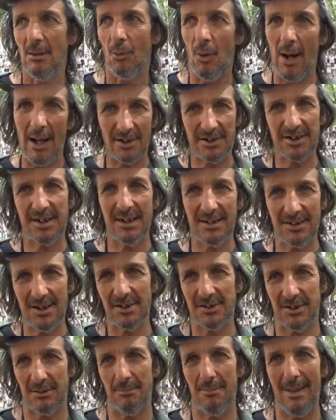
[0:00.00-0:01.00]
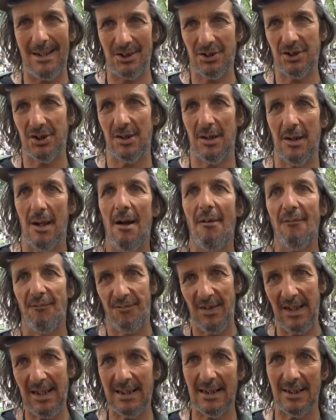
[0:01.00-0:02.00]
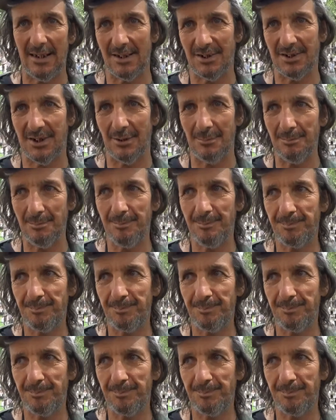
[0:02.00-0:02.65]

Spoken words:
Whilst it doesn't mention veganism,